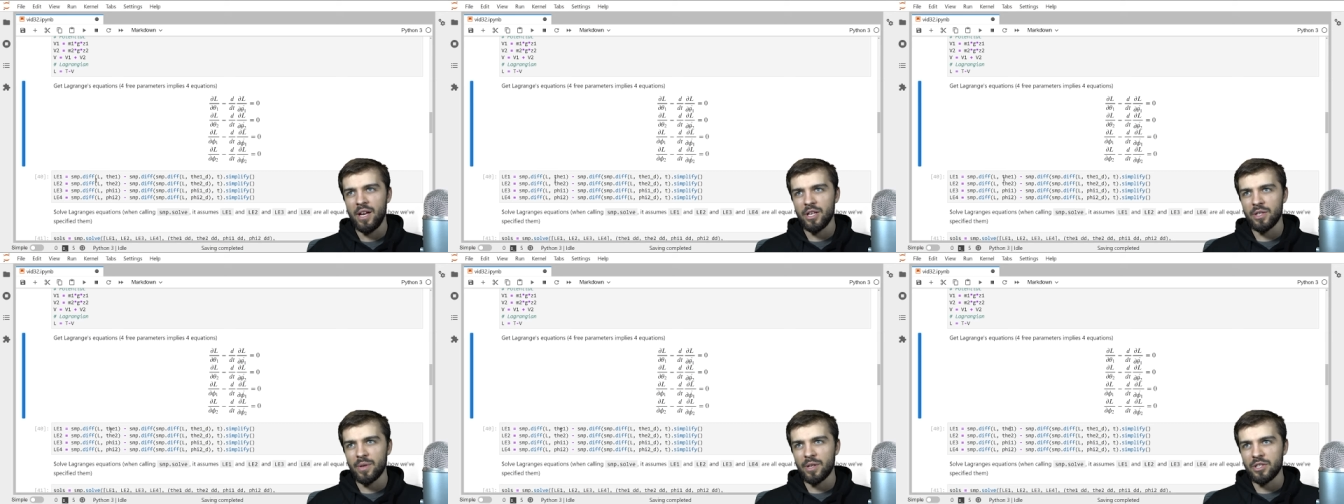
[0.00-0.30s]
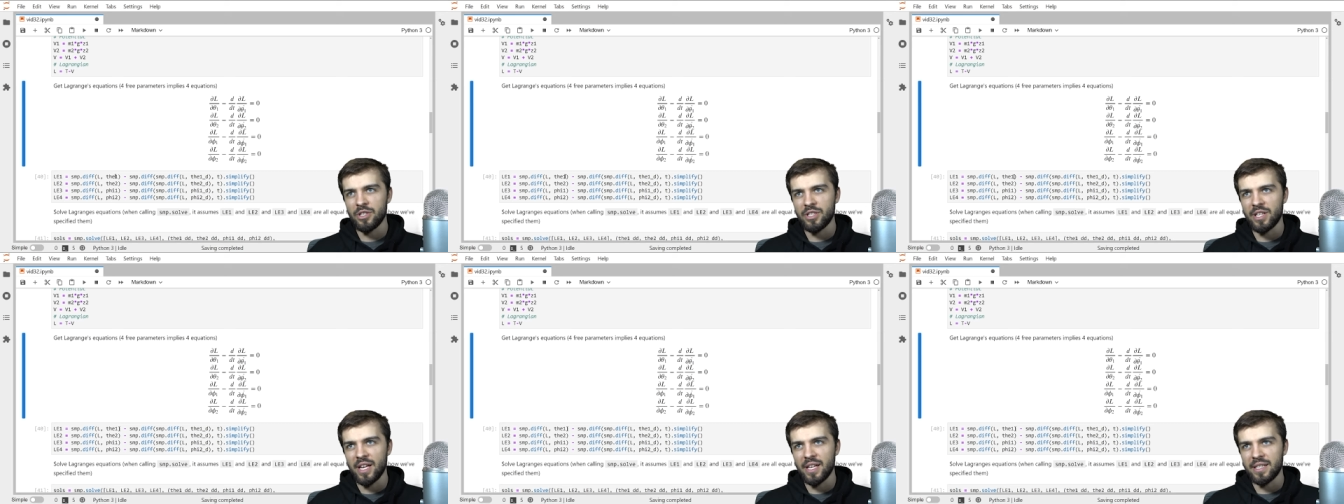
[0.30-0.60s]
So I
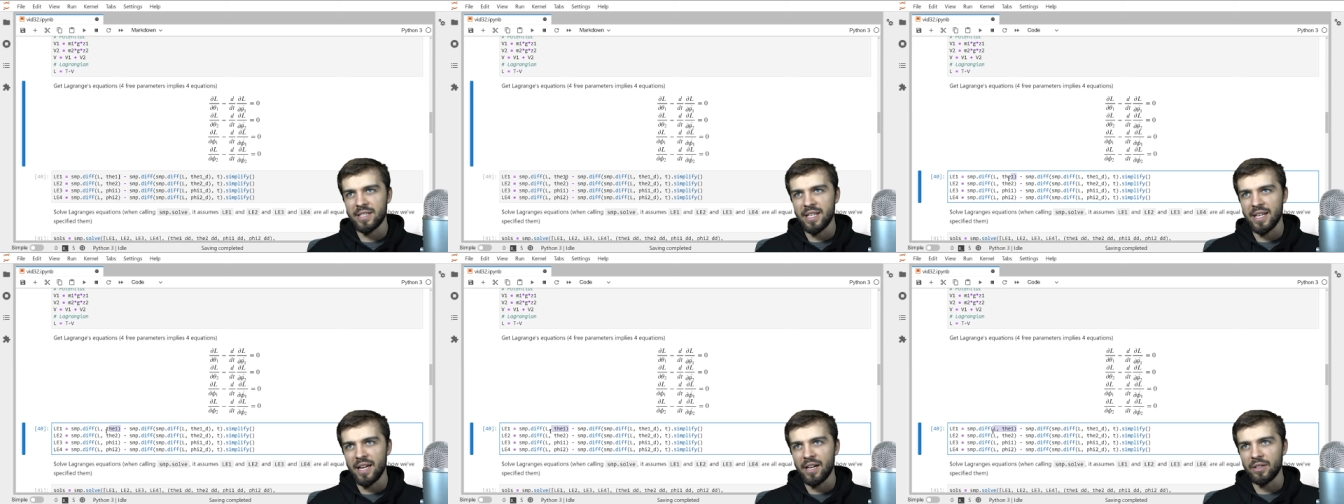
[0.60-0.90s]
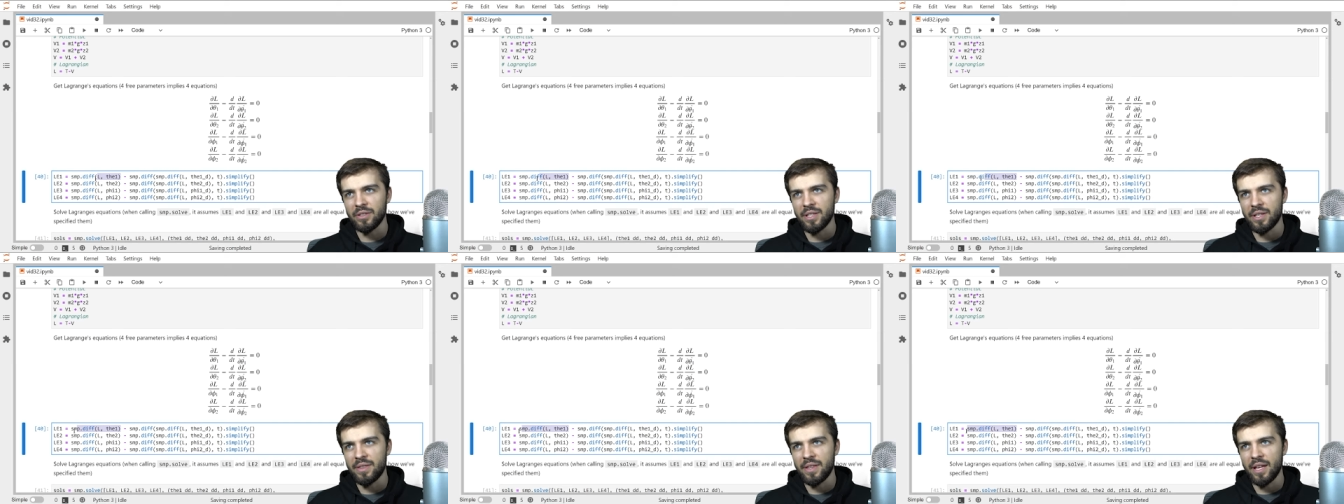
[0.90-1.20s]
just take
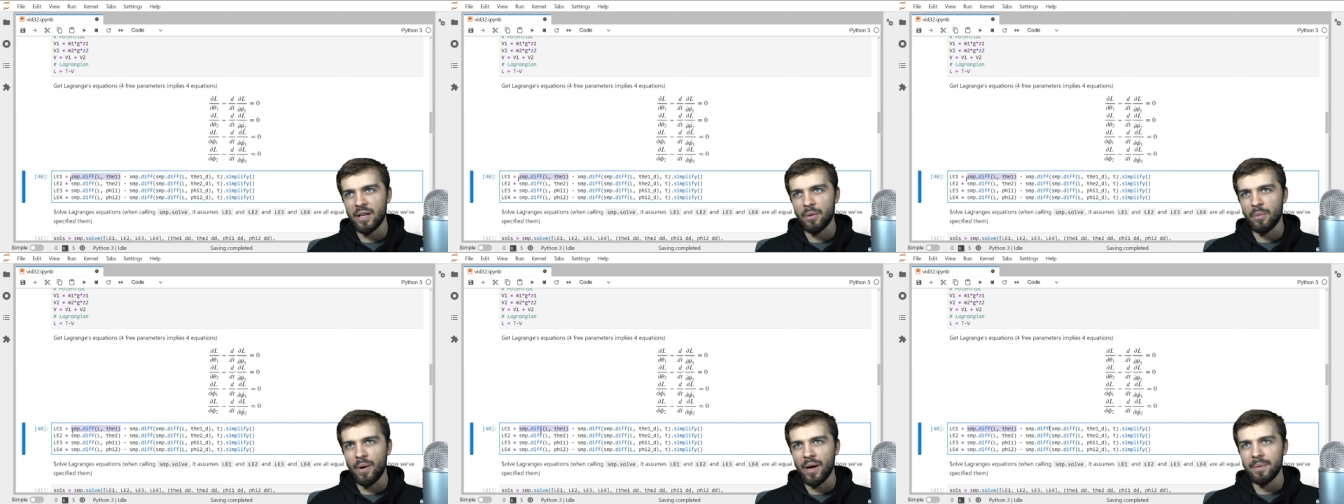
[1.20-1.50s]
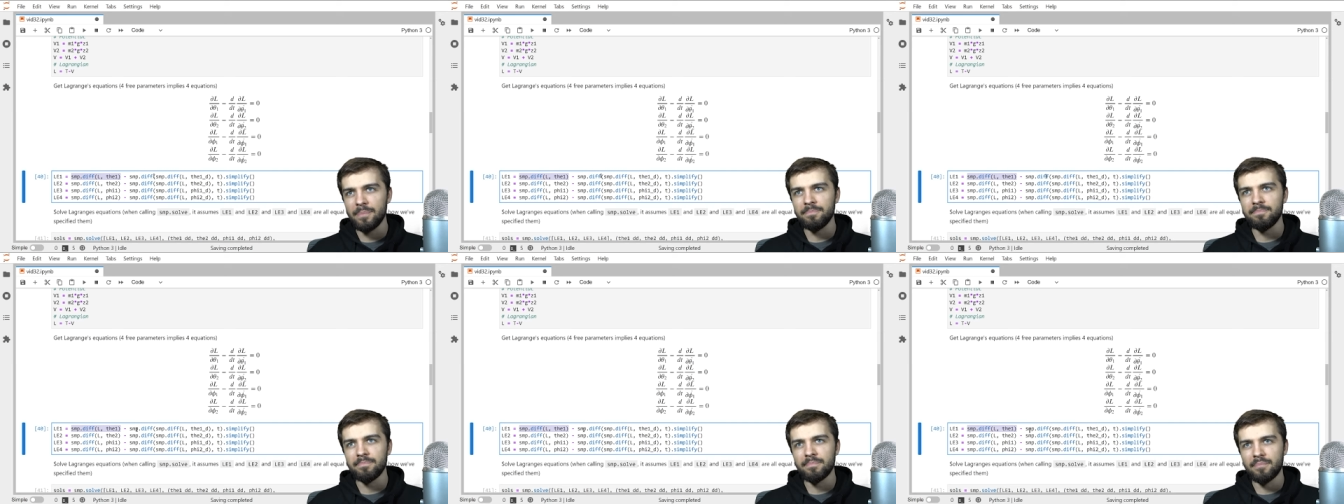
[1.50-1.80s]
dl d theta
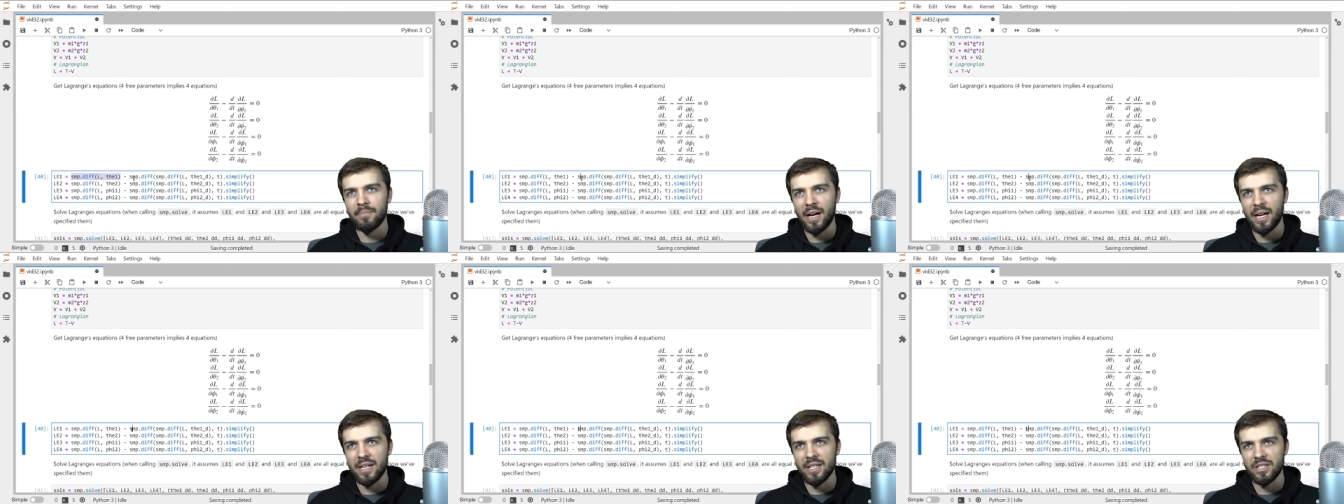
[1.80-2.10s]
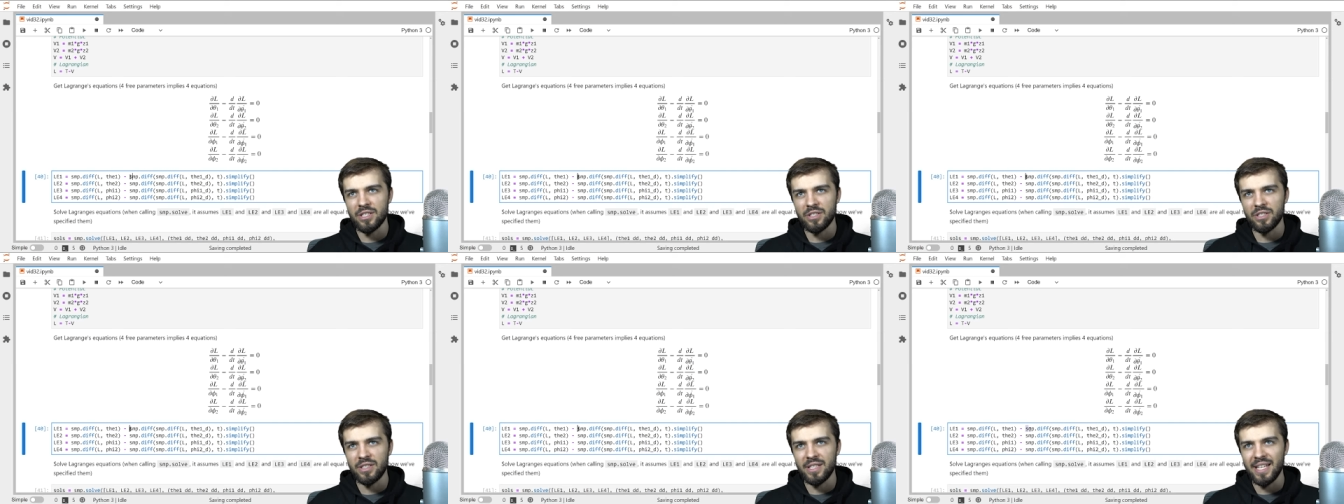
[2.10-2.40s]
one
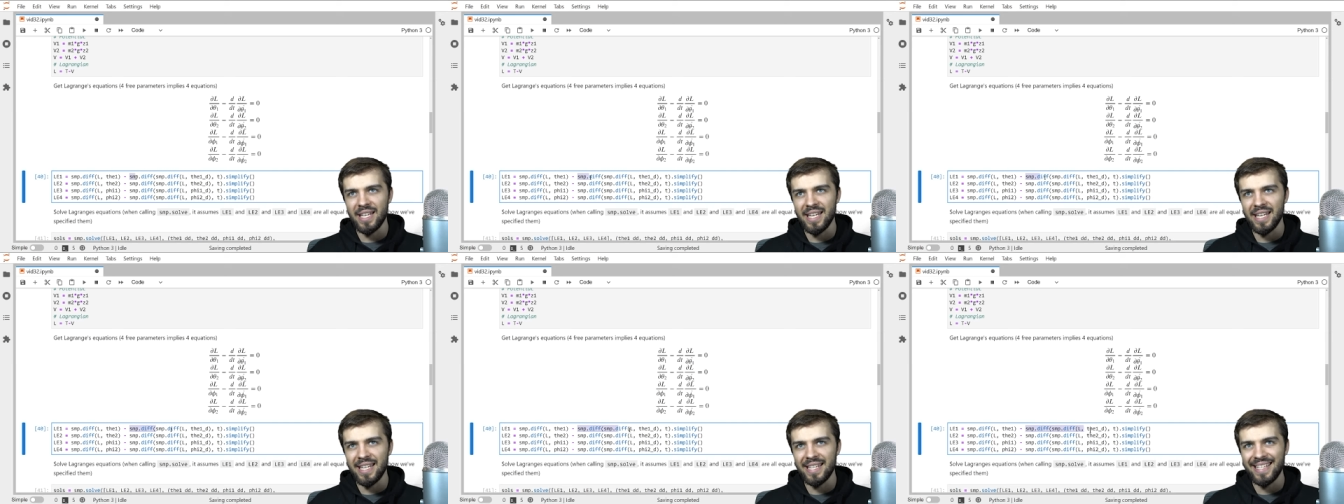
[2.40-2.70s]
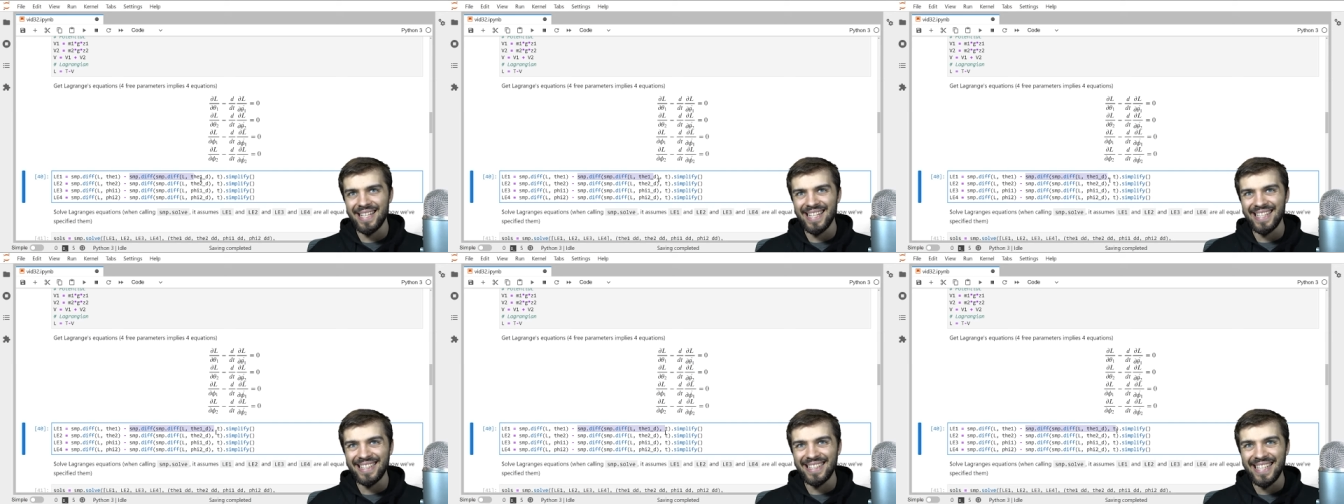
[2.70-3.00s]
minus d
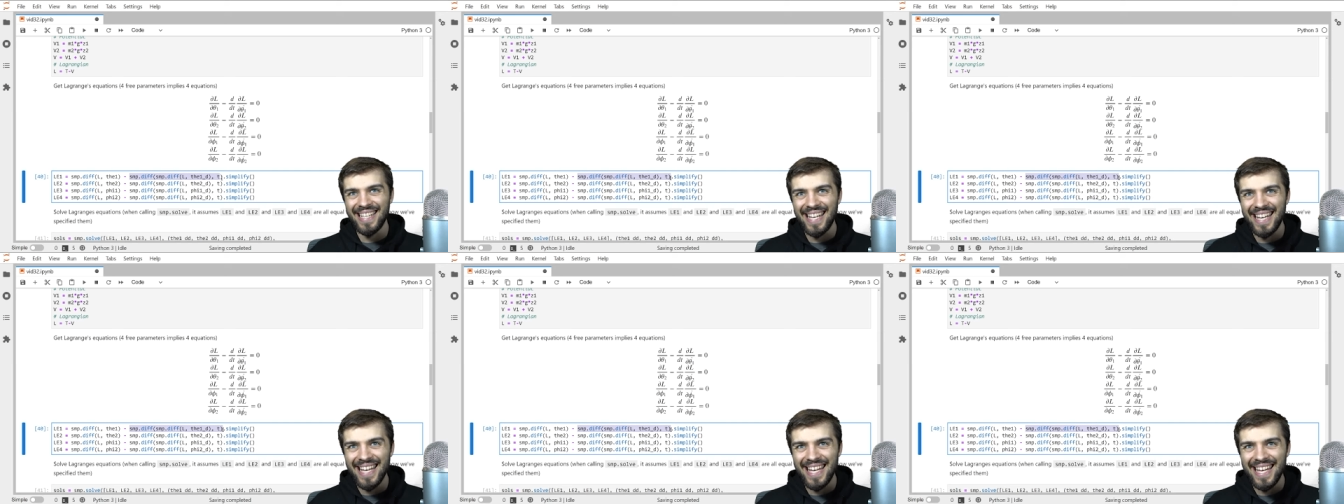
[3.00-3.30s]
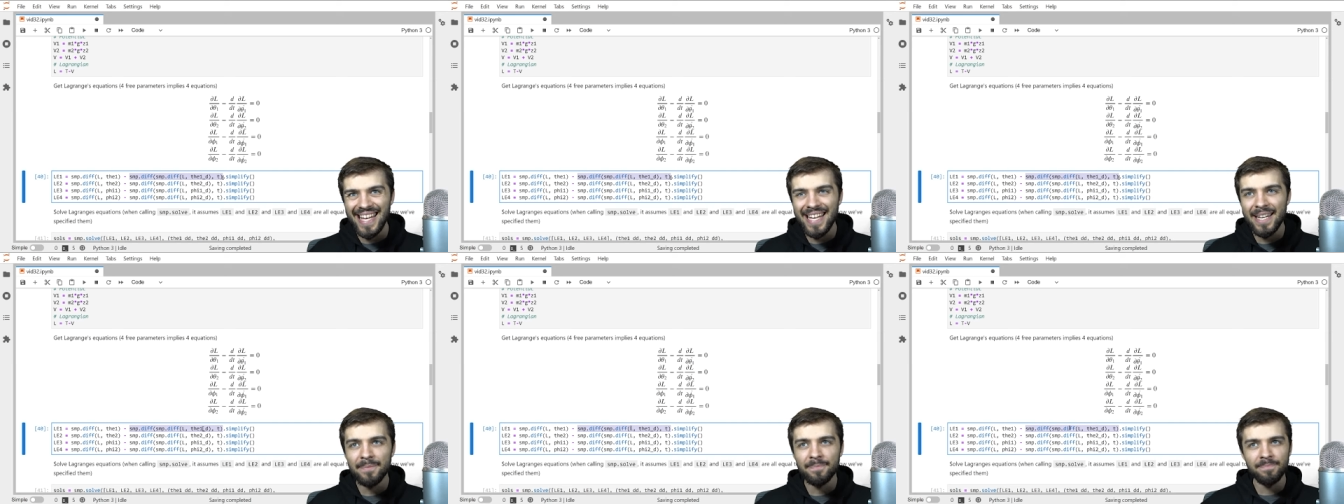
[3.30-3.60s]

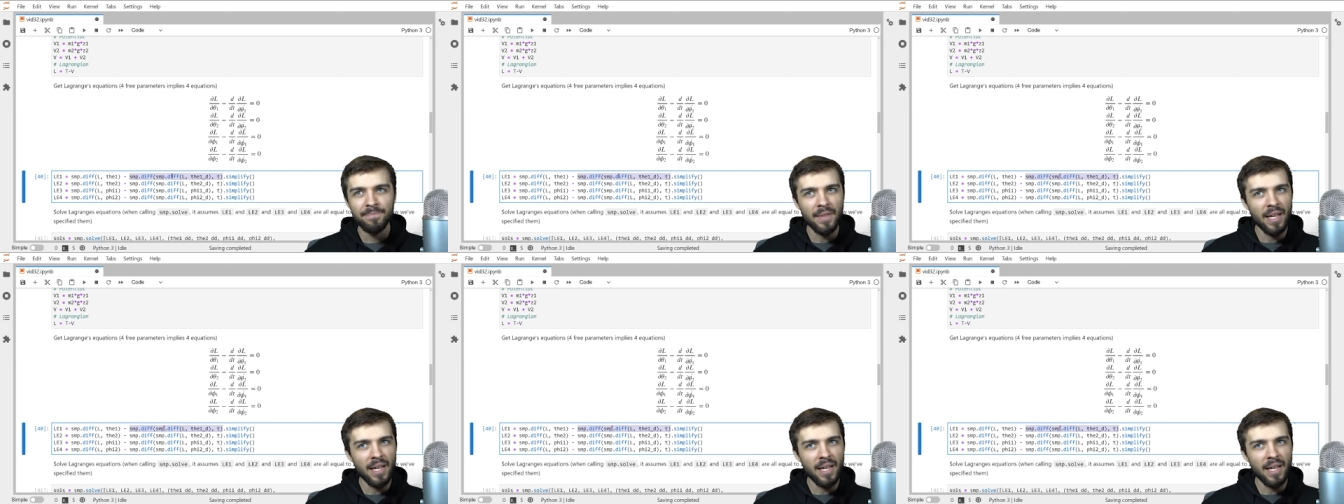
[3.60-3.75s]
dt.